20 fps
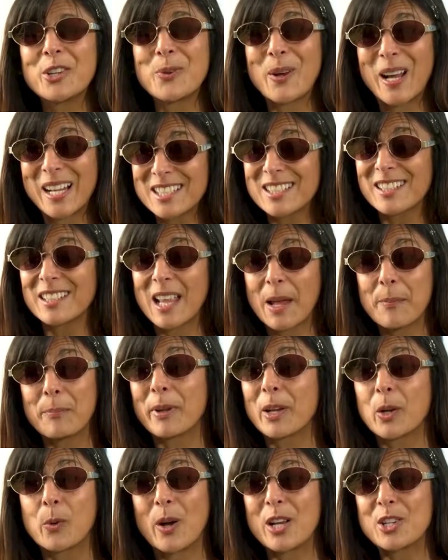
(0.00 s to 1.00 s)
to answer that
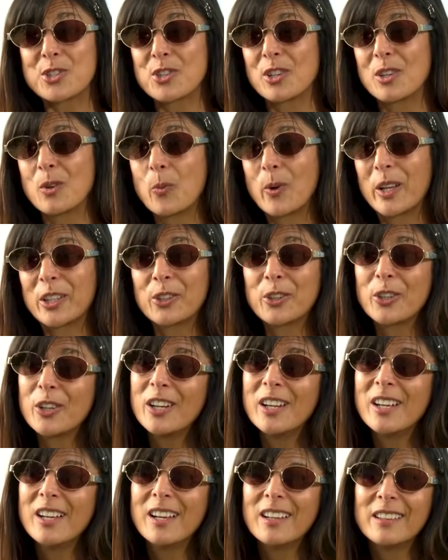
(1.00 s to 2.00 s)
big question of whether
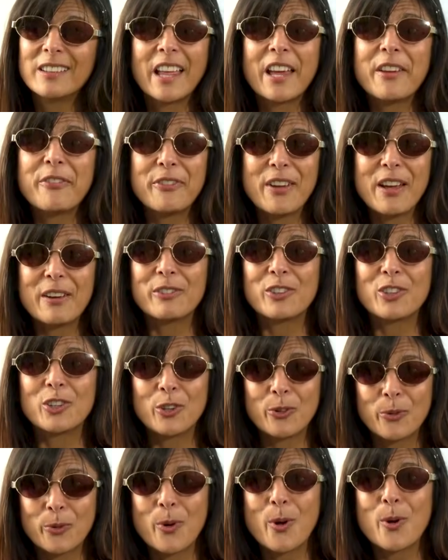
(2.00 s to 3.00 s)
life ever
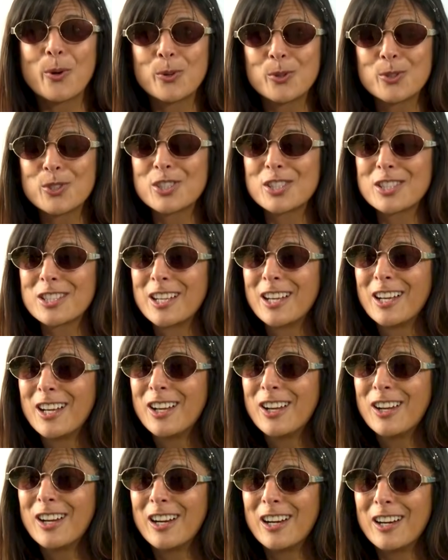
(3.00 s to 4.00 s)
arose
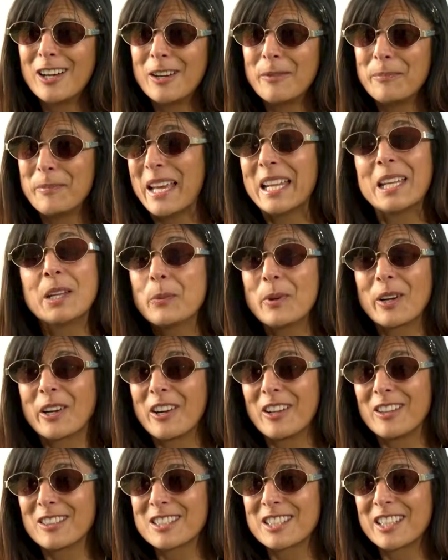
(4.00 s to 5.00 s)
uh, anywhere
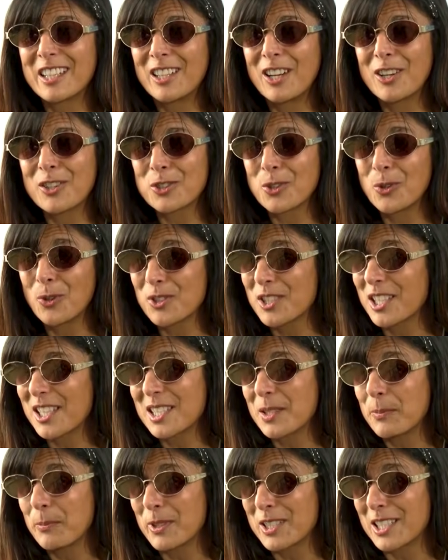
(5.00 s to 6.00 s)
else in our solar
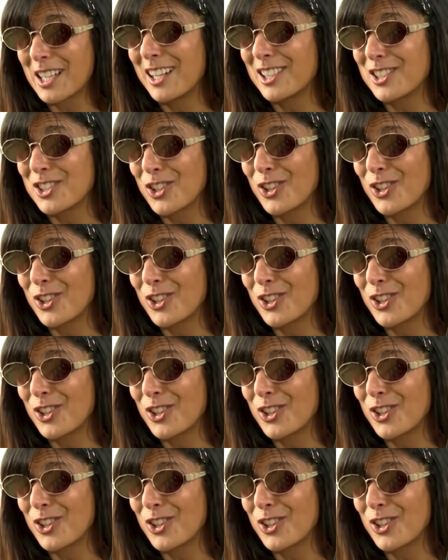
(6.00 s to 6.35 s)
system besides